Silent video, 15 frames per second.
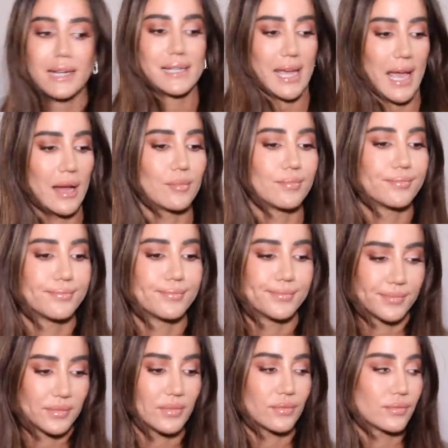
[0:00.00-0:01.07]
yeah.
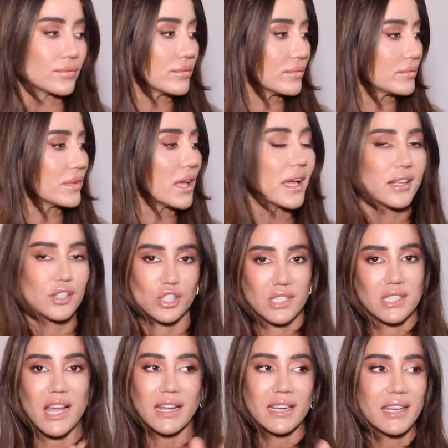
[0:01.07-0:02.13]

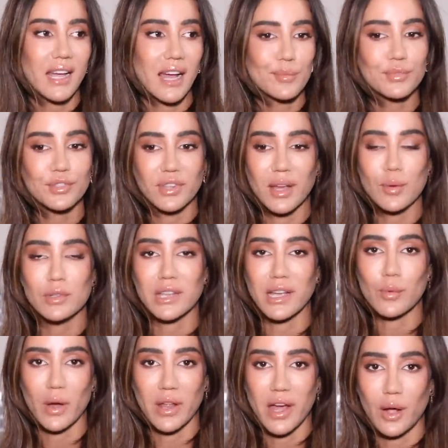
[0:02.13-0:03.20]
Just tidying up today will
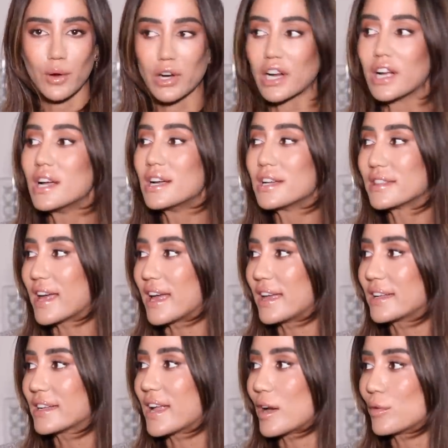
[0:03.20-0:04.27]
take 1 hour.
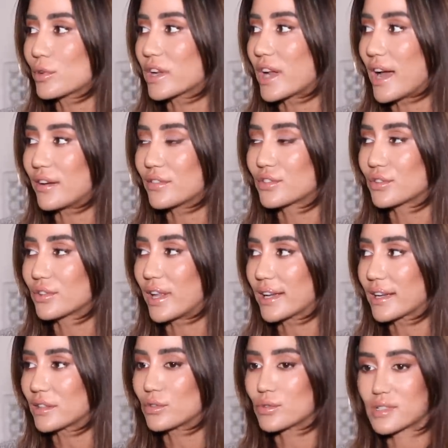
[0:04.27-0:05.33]
Then I'm gonna have to
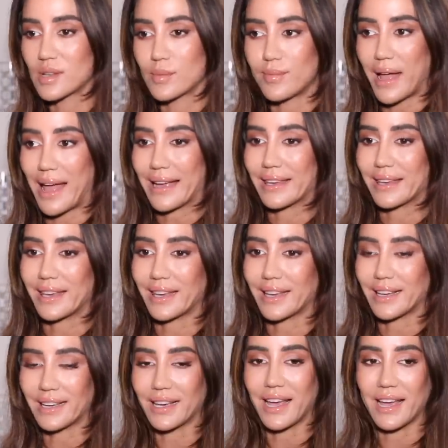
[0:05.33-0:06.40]
like do some
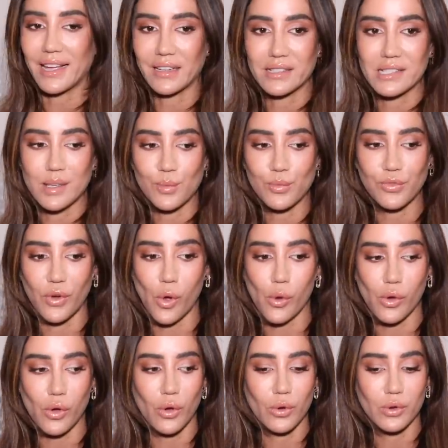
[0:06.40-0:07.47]
packing and some phone
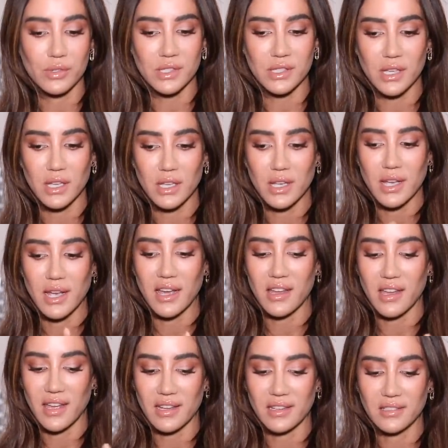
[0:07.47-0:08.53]
calls,
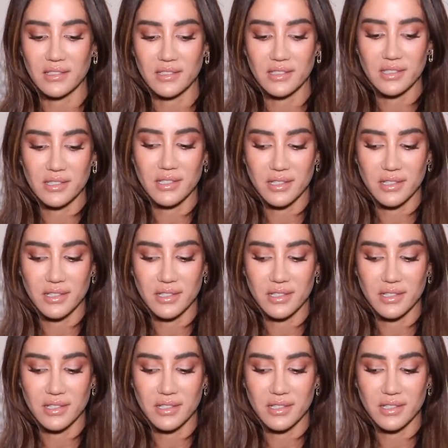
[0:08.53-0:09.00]
and